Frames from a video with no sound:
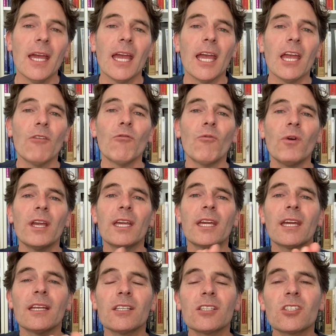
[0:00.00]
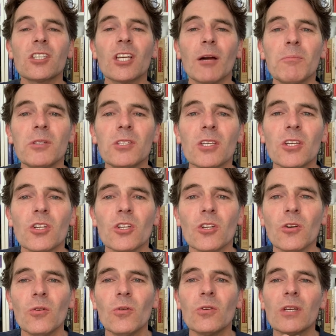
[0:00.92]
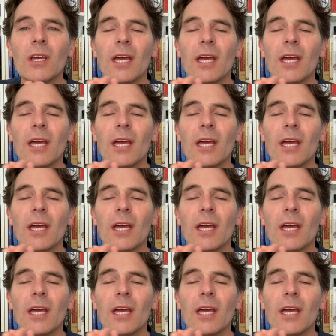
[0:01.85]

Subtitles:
If we can substitute